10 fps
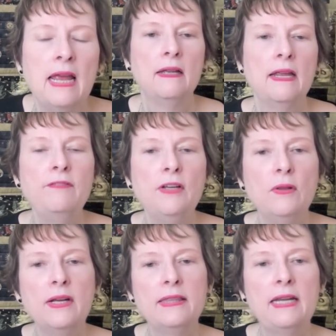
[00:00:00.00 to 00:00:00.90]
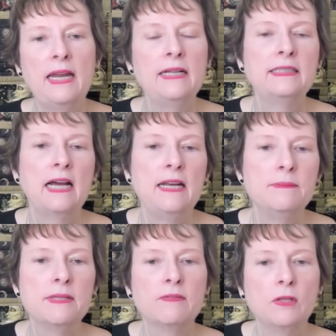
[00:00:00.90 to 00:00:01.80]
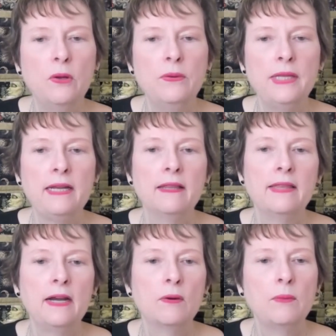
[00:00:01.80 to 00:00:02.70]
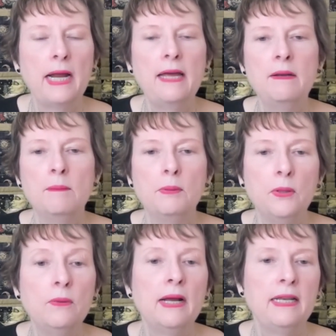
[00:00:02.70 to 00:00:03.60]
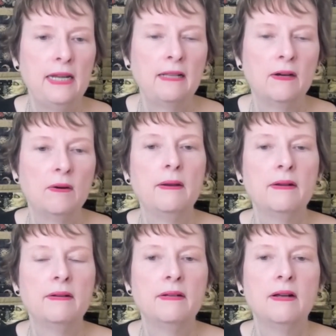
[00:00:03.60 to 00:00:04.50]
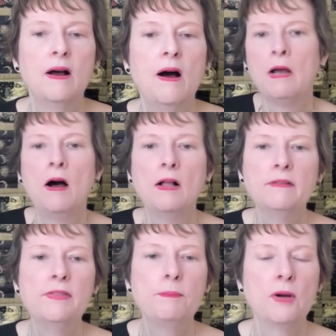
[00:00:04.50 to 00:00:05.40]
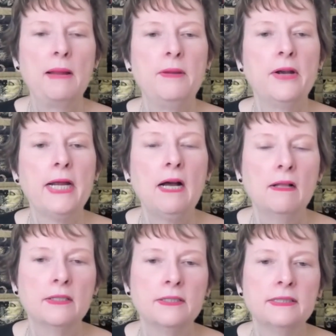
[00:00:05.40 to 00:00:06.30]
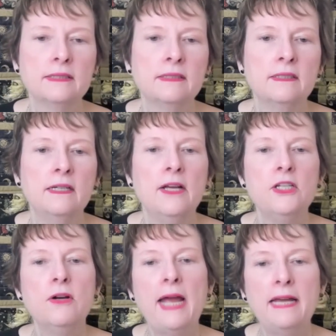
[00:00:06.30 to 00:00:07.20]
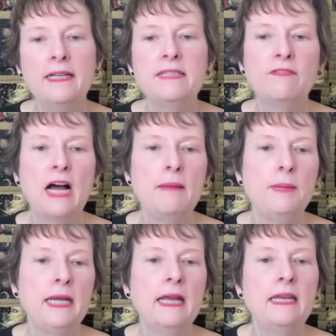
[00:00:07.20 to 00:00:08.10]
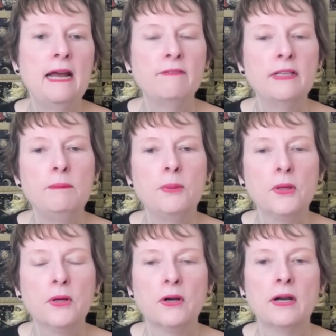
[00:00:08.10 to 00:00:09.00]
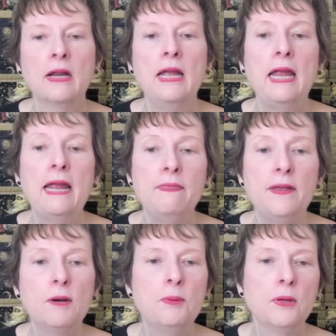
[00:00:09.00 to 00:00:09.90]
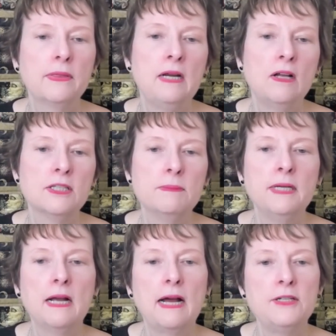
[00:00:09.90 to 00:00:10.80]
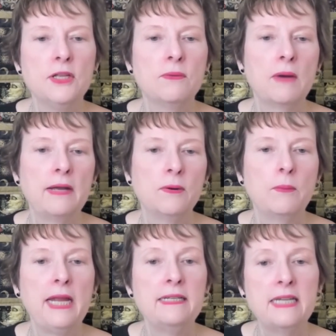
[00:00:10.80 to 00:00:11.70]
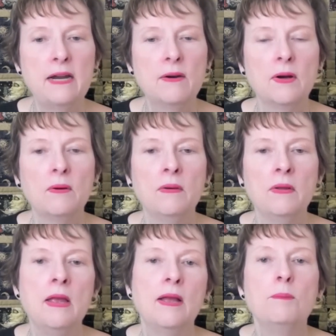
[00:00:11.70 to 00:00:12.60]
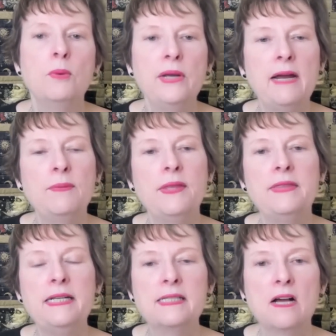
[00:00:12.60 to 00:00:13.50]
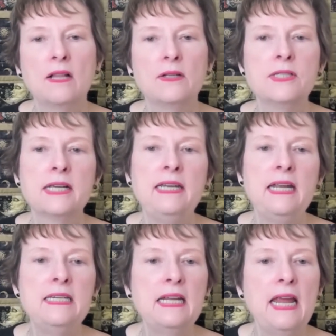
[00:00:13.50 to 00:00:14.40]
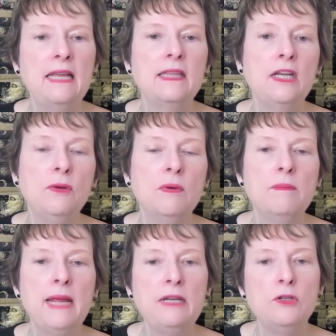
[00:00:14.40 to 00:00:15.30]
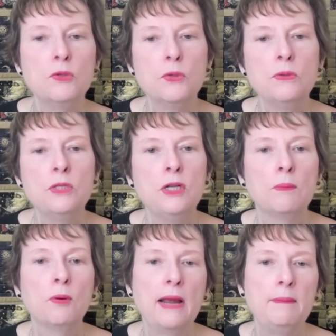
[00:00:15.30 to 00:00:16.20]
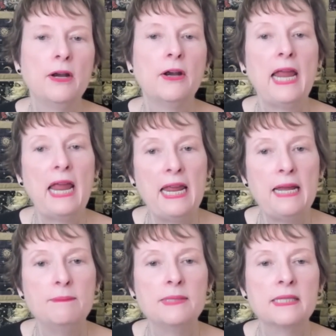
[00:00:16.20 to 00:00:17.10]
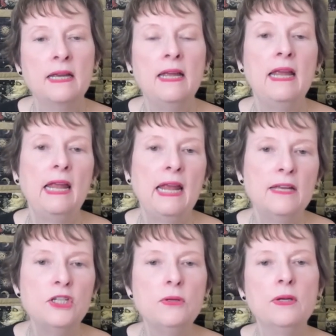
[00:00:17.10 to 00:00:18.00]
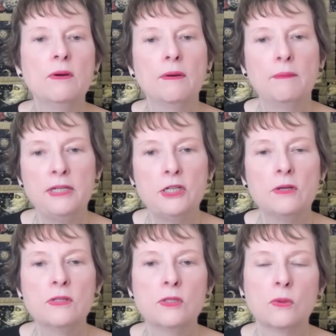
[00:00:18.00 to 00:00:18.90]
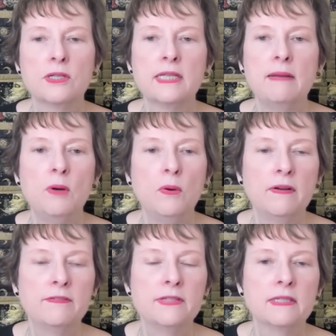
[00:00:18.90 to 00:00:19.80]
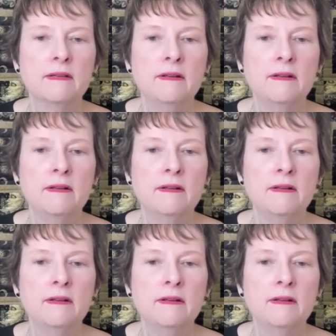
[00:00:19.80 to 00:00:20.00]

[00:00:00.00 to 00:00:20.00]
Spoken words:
If you look at the king's items of clothing, they are red, blue, and yellow, all of the primary colors. Johannes Feibig and Evelyn Berger, in their book The Ultimate Guide to the Rider-Waite Tarot, point out that these colors can indicate that you remain true to your primary aims and to your original source and motives.